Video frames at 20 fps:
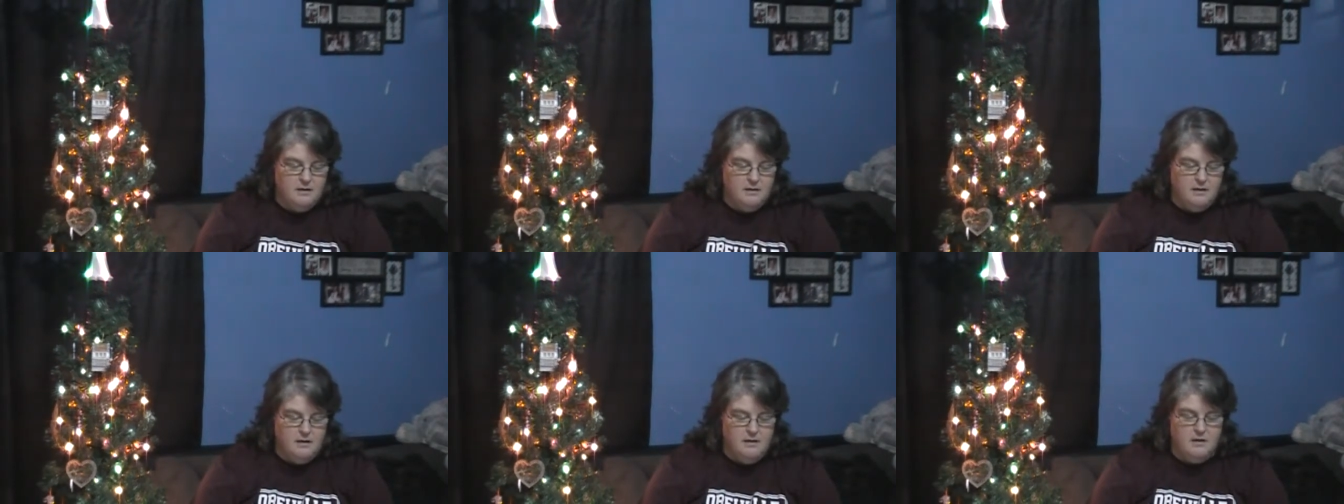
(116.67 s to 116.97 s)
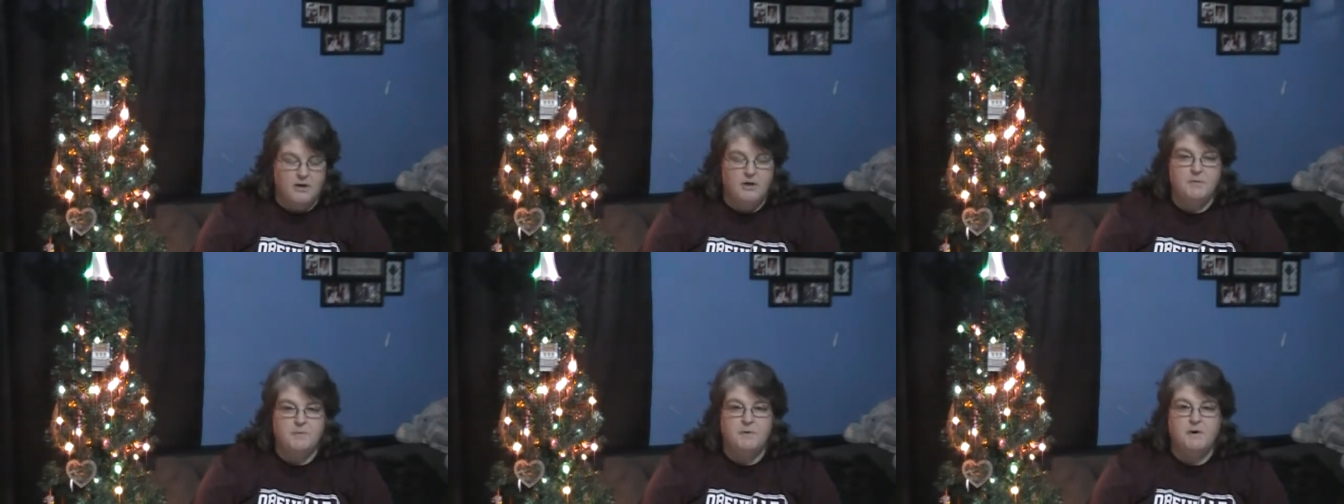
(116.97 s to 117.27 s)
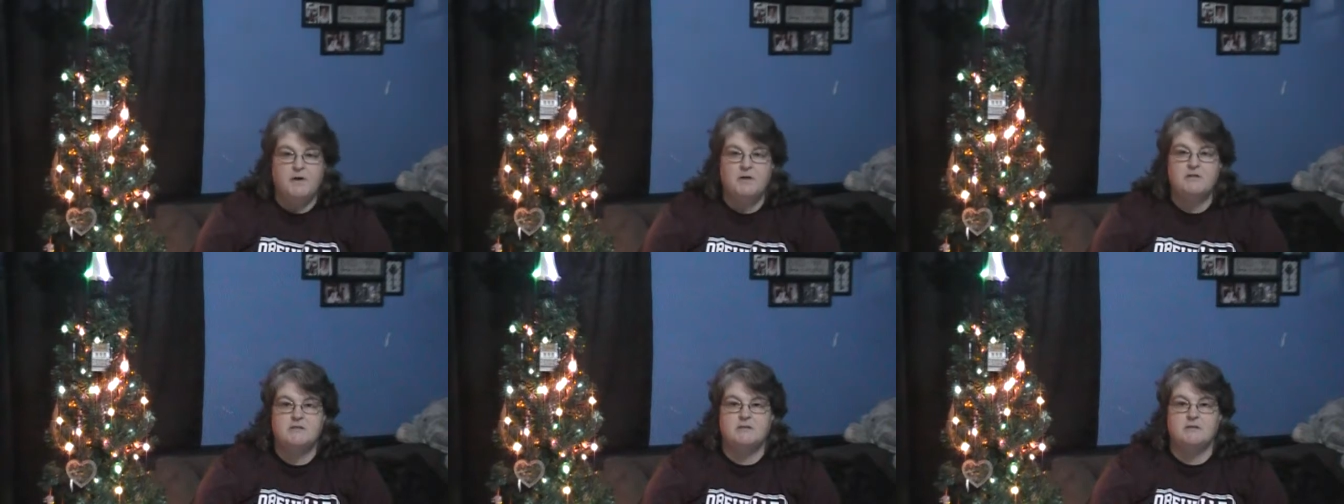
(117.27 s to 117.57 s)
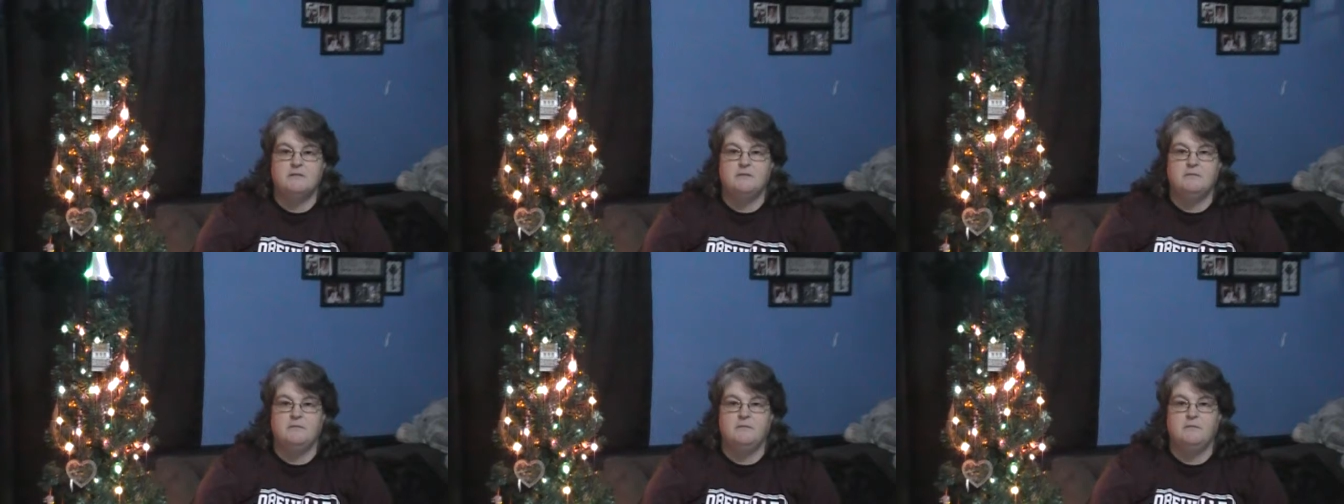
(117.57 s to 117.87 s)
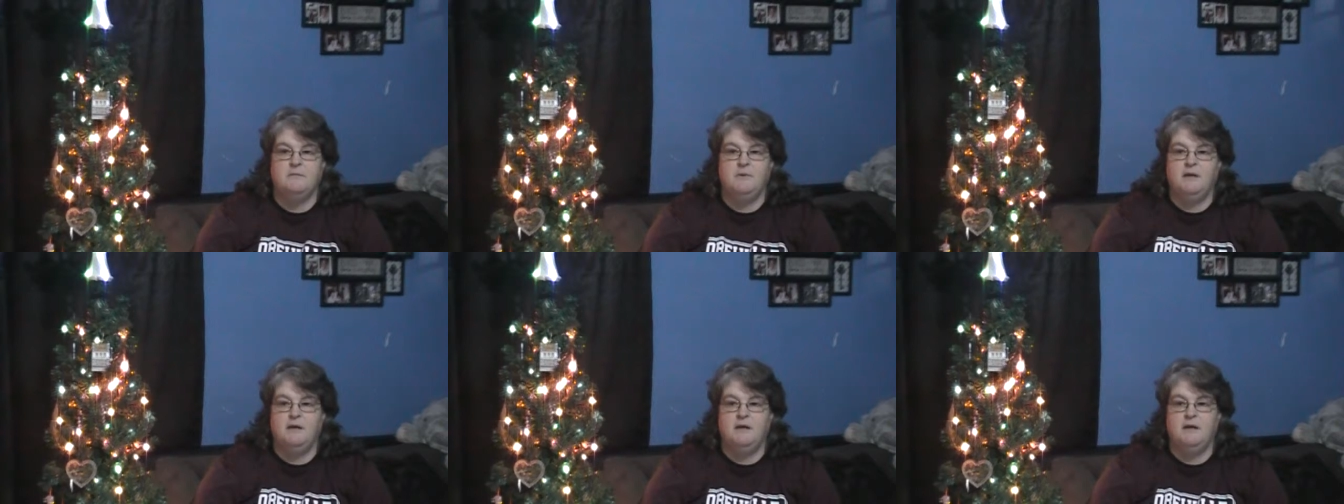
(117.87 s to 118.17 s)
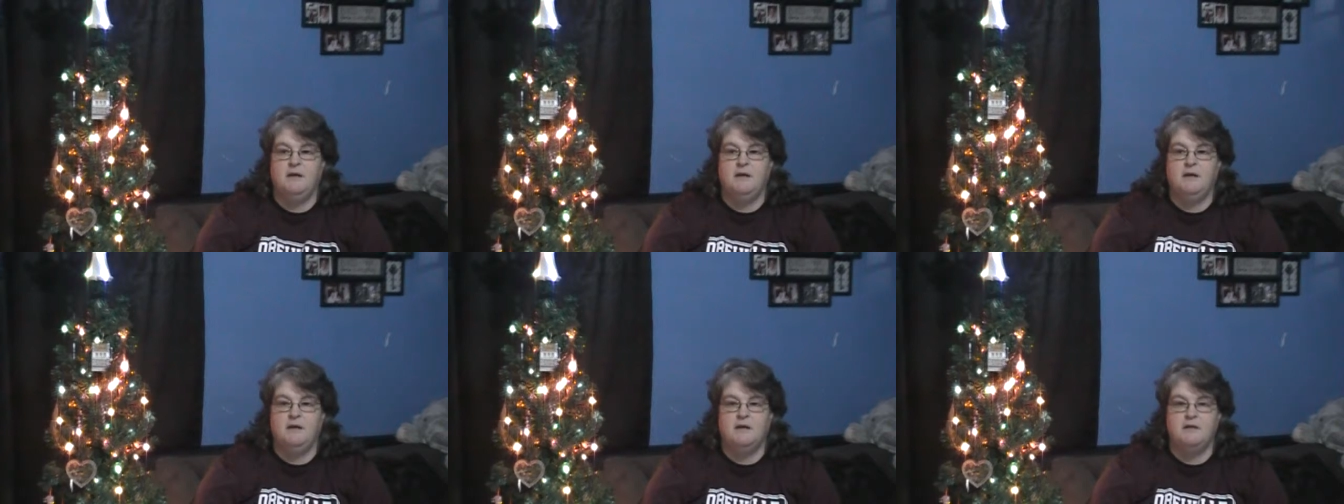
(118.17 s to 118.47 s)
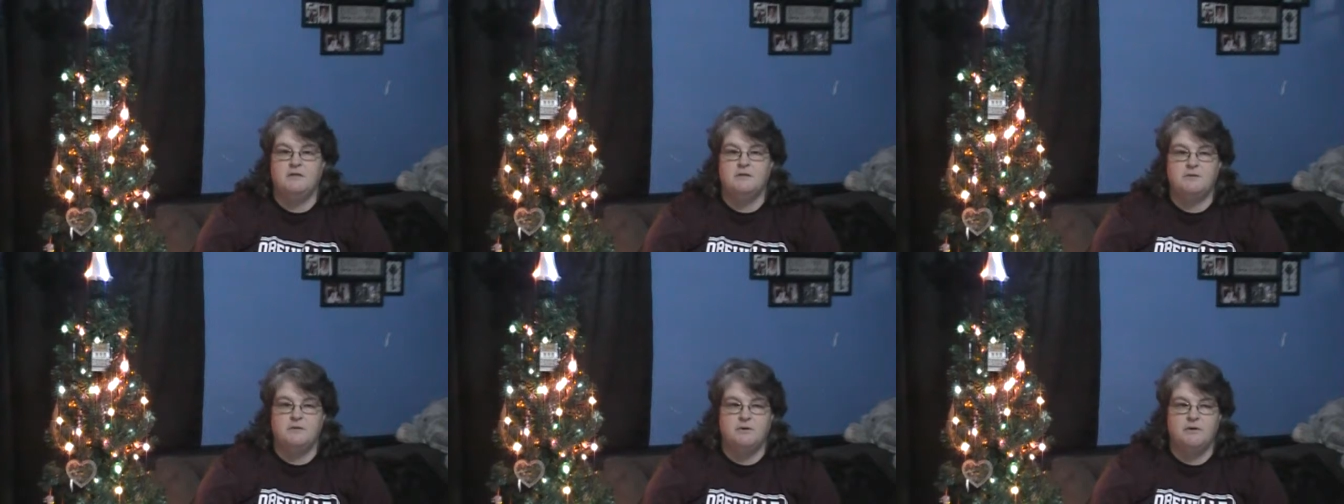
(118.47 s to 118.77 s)
a good person, being a
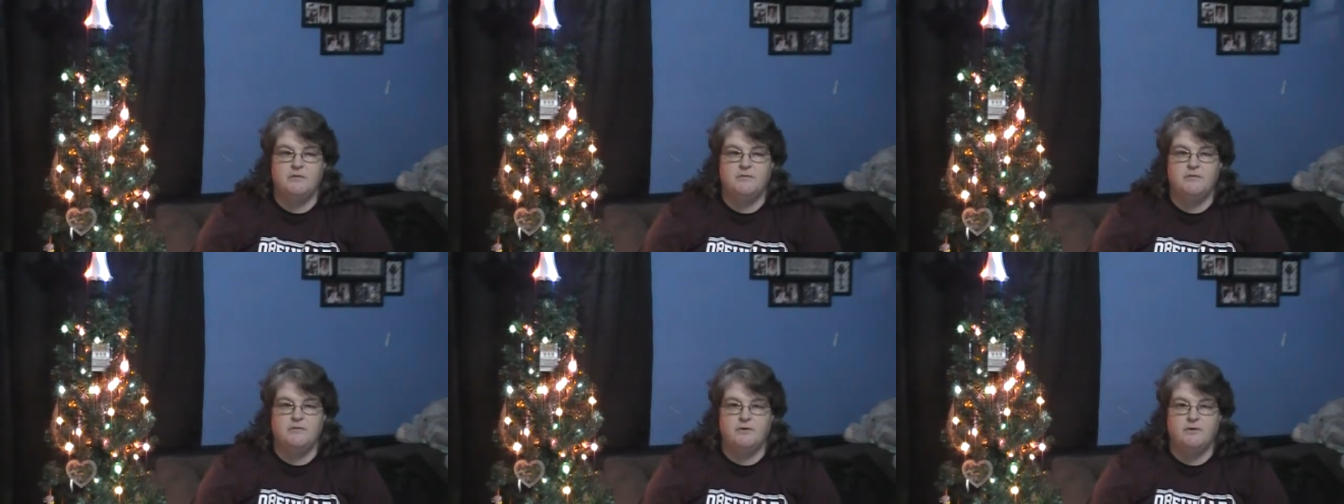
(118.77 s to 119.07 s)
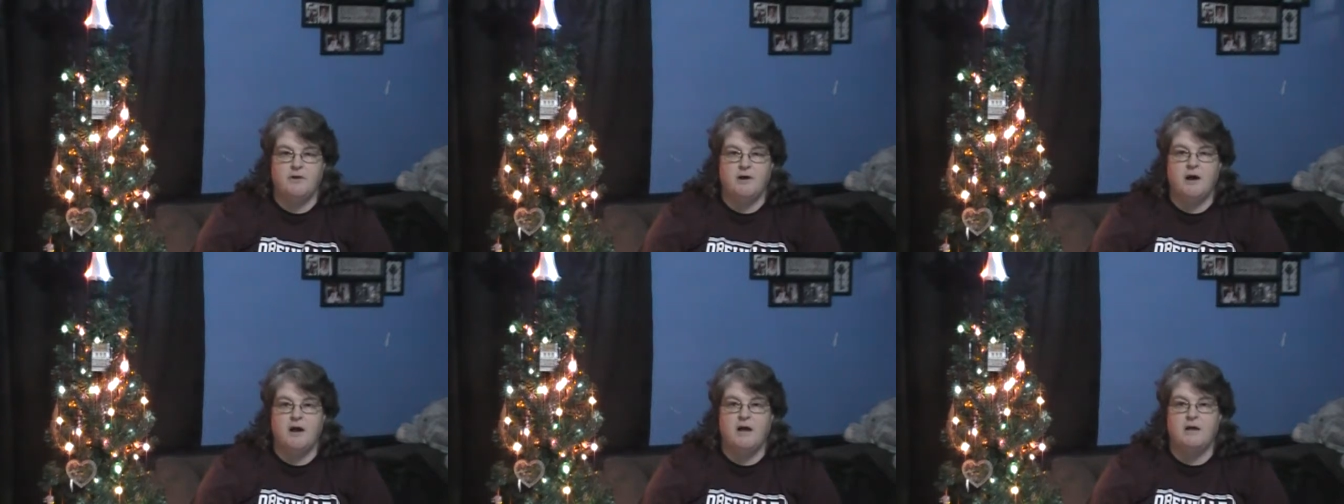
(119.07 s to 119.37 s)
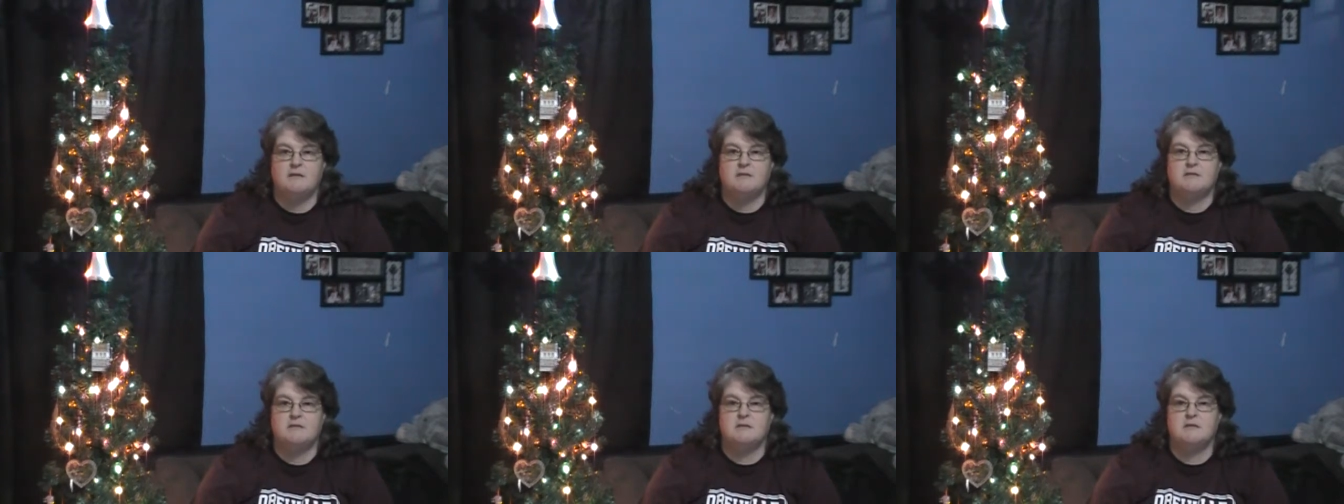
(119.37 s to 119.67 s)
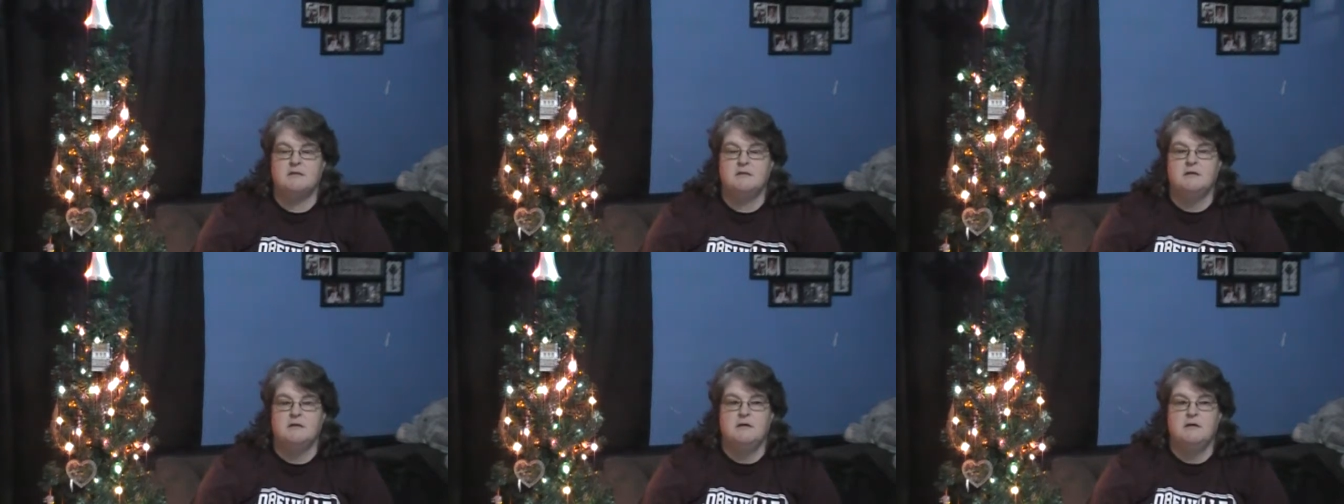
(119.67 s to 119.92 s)
steward for Christ